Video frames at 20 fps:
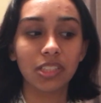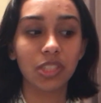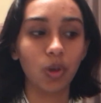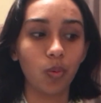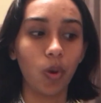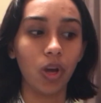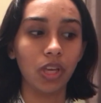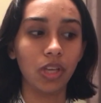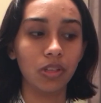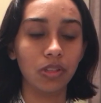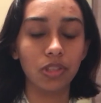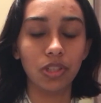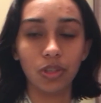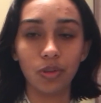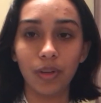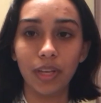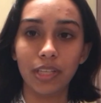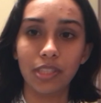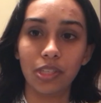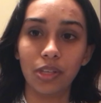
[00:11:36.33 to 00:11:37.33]
So what you
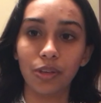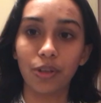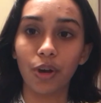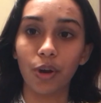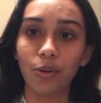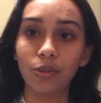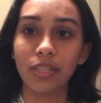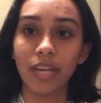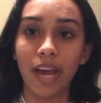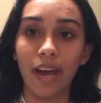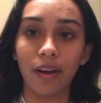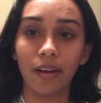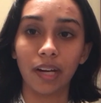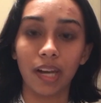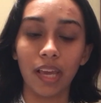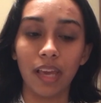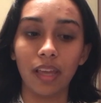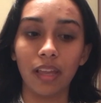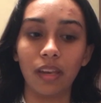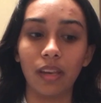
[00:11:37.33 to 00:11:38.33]
do is you go
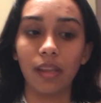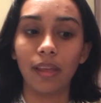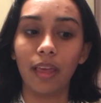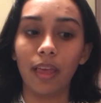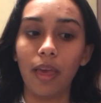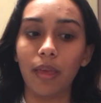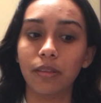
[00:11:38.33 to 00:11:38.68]
down and